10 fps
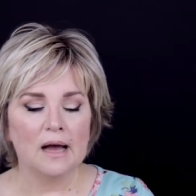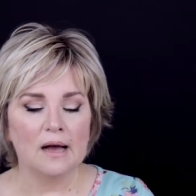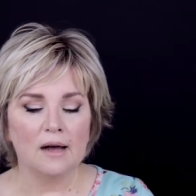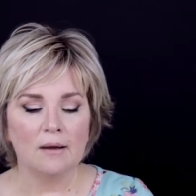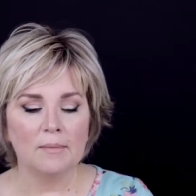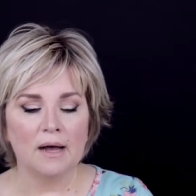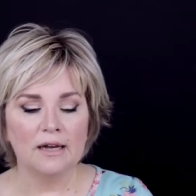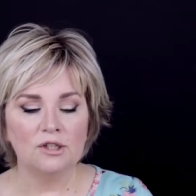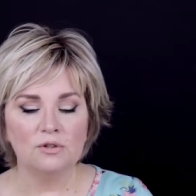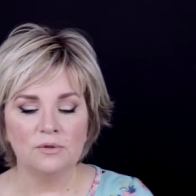Um,
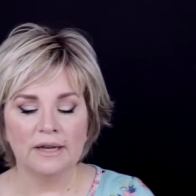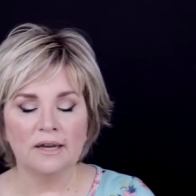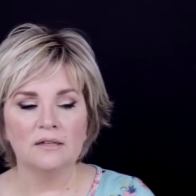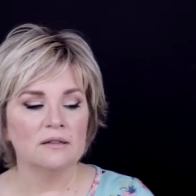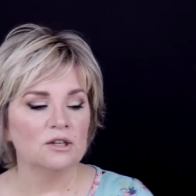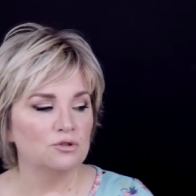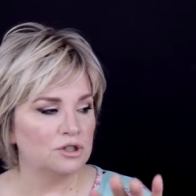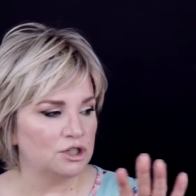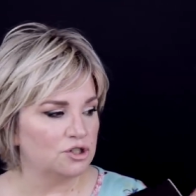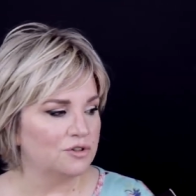I do get the
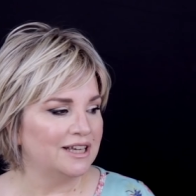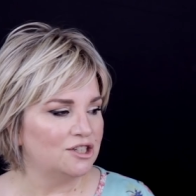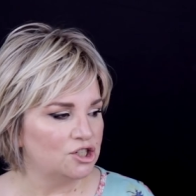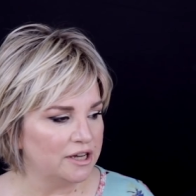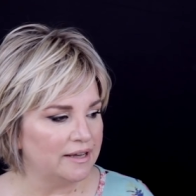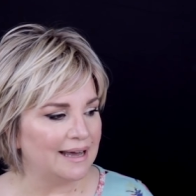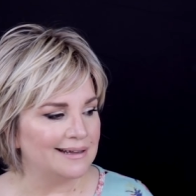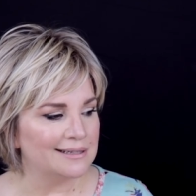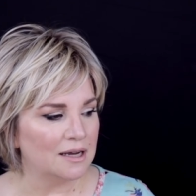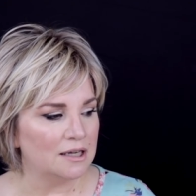traditional itching
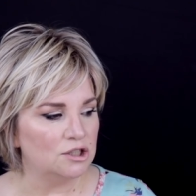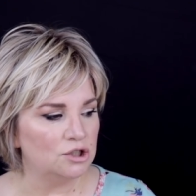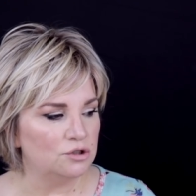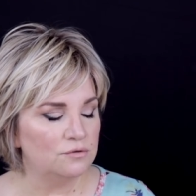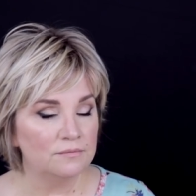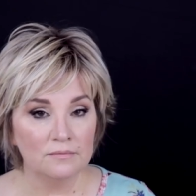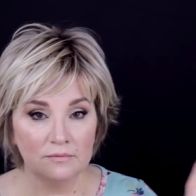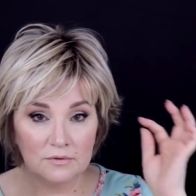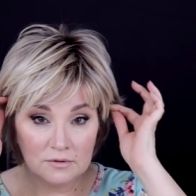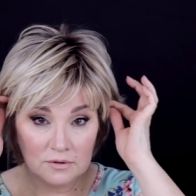as I do,
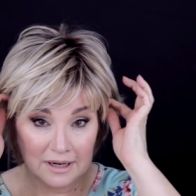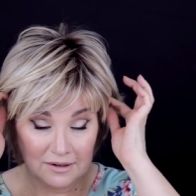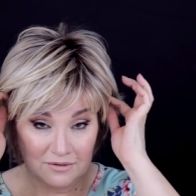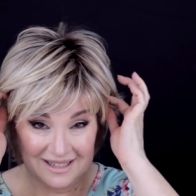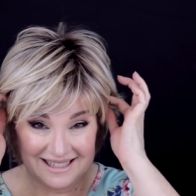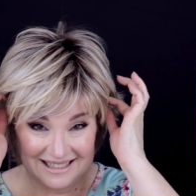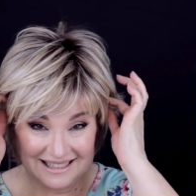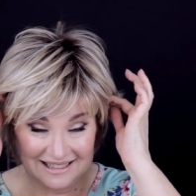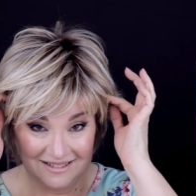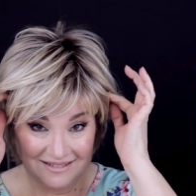kind of right in
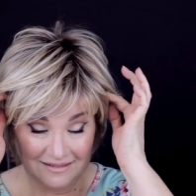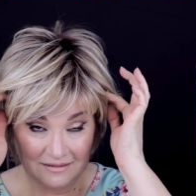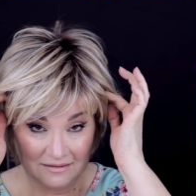here.